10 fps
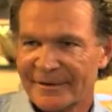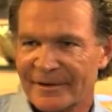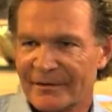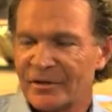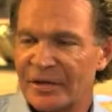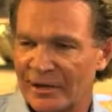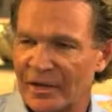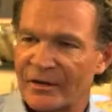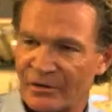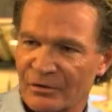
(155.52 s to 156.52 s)
And if you take a
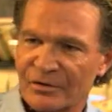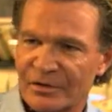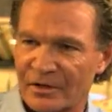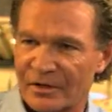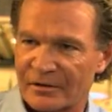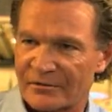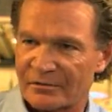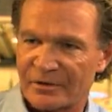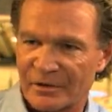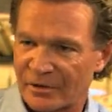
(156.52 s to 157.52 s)
lot of the old stars,
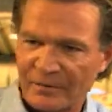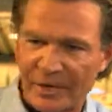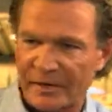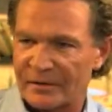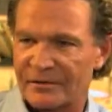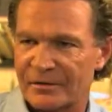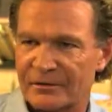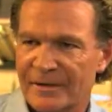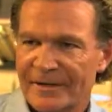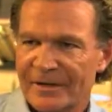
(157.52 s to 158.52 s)
from Tony Bennett
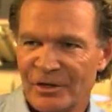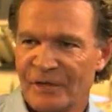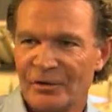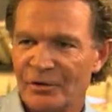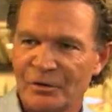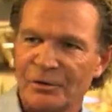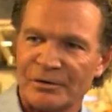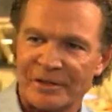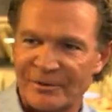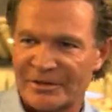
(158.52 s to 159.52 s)
to, you never knew who
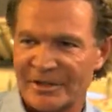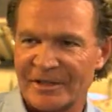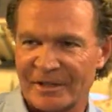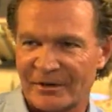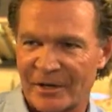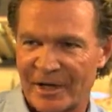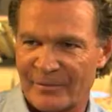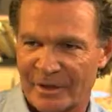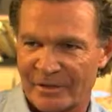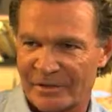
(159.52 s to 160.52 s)
was going to be sitting there at
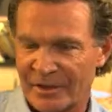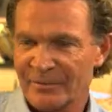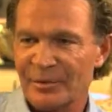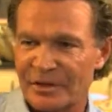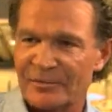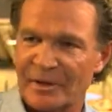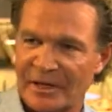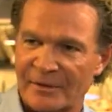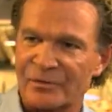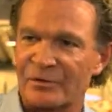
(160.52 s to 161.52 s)
night, because Sutton Place
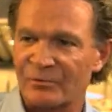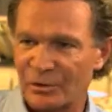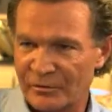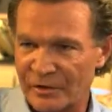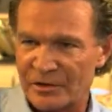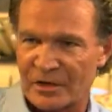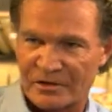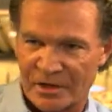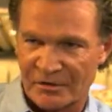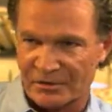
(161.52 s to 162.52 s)
became sort of movie star
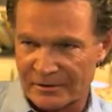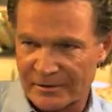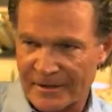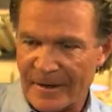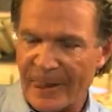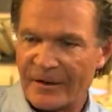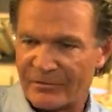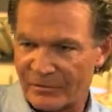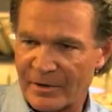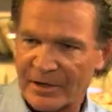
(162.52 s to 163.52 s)
central
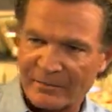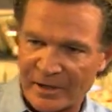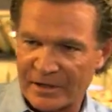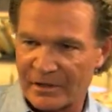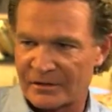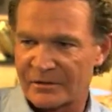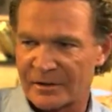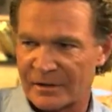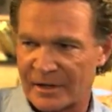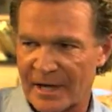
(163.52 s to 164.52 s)
for many, many years.
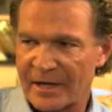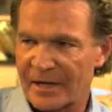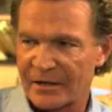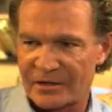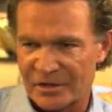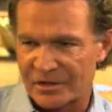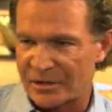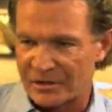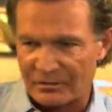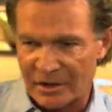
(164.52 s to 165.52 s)
And I hit it just
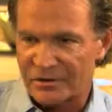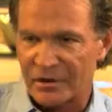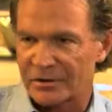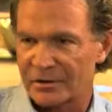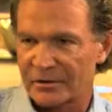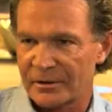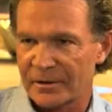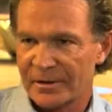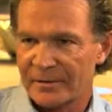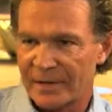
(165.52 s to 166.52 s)
at the right juncture,
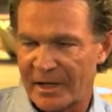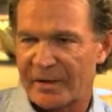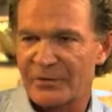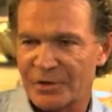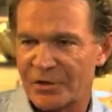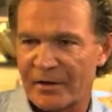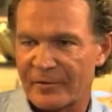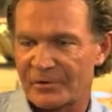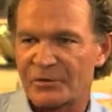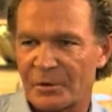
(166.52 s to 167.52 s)
became the chef.
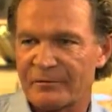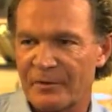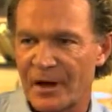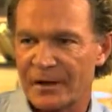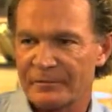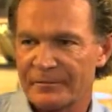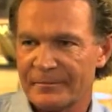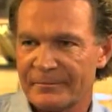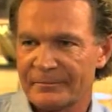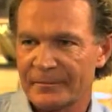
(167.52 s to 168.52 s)
I was 25.
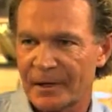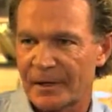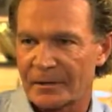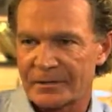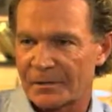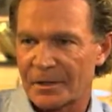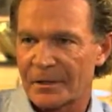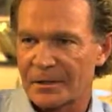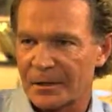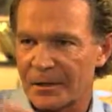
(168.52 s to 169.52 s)
So it
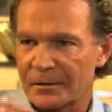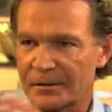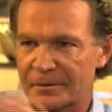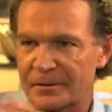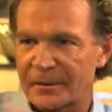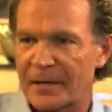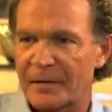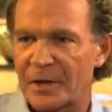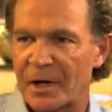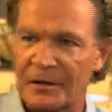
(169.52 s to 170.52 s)
all sort of
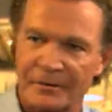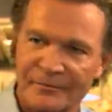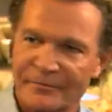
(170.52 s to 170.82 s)
came together.